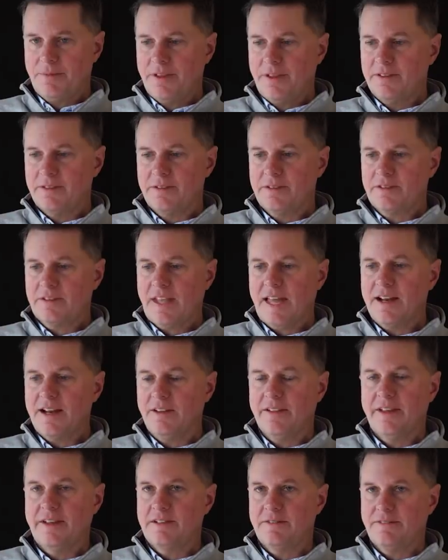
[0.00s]
The
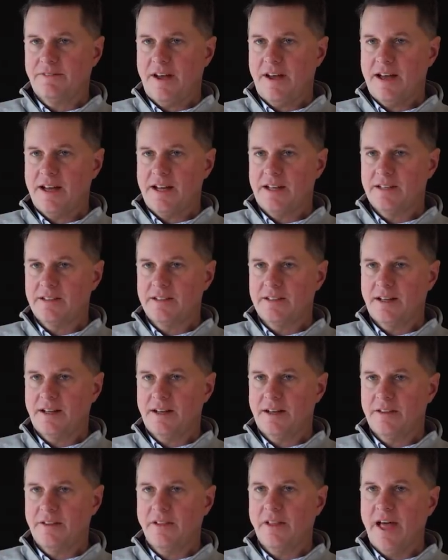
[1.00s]
scandal that defined
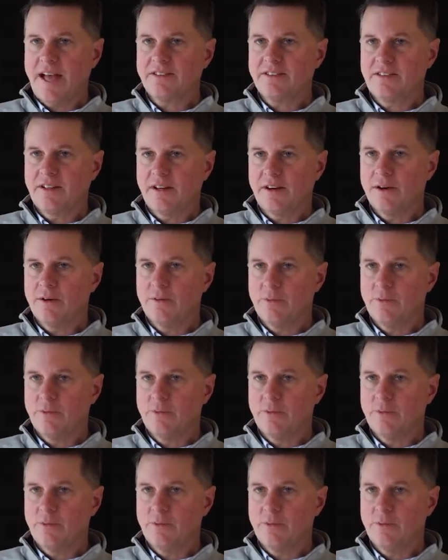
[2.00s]
uh, the last era